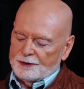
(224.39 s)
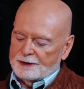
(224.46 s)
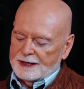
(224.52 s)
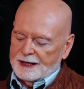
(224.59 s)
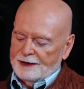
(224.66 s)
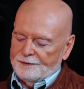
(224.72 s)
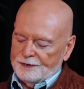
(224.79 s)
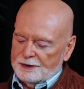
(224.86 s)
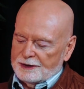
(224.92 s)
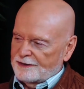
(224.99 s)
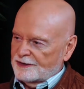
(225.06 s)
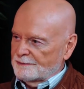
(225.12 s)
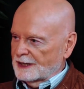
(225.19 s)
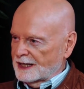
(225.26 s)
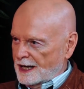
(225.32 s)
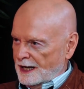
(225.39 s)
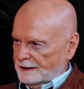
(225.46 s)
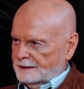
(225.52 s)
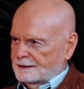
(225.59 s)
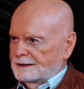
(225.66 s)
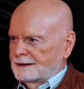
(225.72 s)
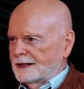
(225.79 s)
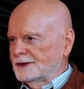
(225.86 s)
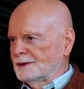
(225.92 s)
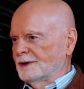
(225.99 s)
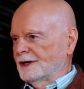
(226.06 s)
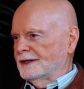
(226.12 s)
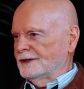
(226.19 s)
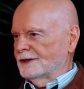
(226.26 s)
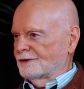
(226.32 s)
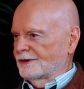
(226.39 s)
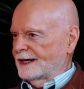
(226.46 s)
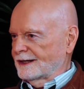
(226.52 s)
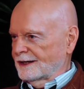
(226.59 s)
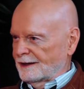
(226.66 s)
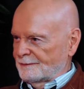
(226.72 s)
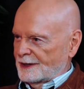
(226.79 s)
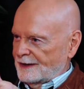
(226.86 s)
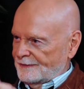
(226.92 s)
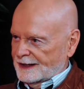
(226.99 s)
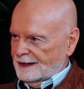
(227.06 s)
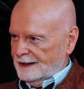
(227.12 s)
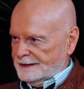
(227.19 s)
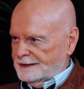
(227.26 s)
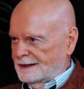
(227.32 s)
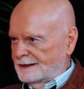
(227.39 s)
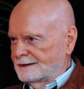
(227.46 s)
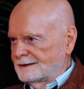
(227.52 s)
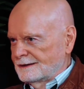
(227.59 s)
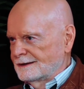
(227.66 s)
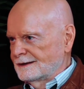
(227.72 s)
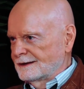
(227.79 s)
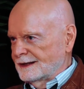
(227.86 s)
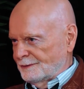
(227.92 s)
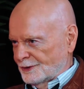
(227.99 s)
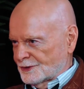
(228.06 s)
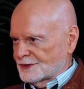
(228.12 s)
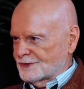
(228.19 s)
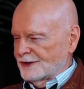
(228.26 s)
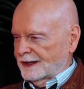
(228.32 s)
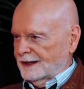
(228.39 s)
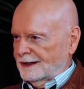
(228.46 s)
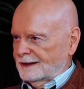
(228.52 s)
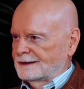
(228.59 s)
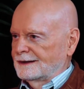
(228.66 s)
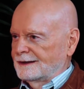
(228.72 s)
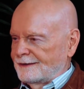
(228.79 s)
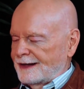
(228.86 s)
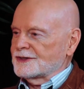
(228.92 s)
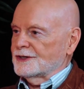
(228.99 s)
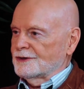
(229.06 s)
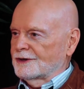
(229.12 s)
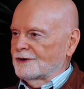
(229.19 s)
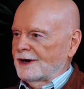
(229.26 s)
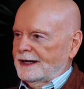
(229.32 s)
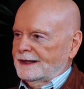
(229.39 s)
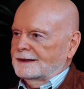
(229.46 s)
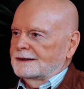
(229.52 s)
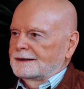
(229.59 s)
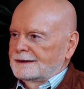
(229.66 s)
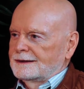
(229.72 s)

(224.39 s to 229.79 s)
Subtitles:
mean, if you give them a gun and you put a Ukraine guy behind the gun, and he pulls a trigger, that's Ukraine.